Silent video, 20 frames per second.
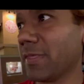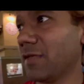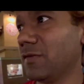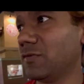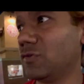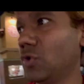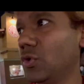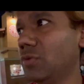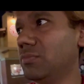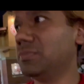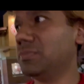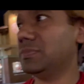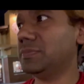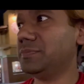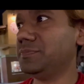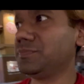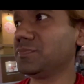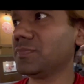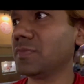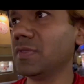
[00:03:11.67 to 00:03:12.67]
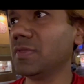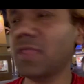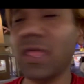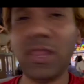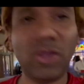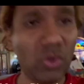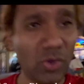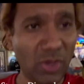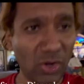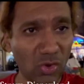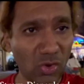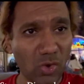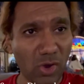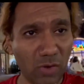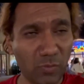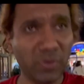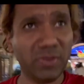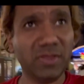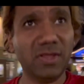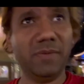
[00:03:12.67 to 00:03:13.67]
So then you can go out
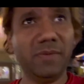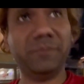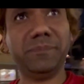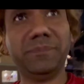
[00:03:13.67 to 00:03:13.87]
with them.